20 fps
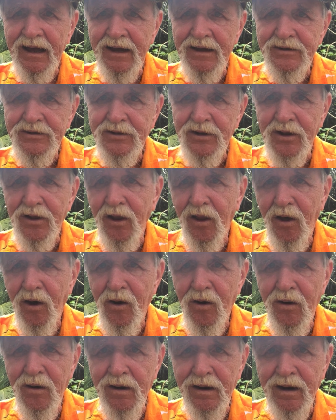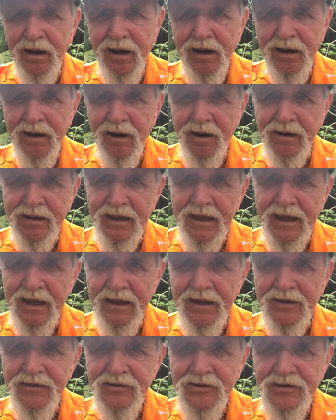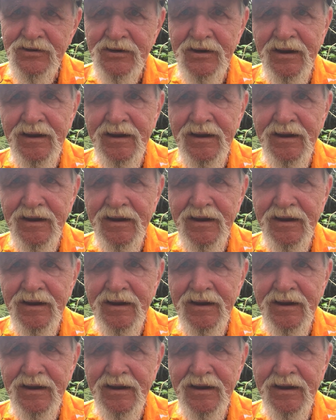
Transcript: Took along her kids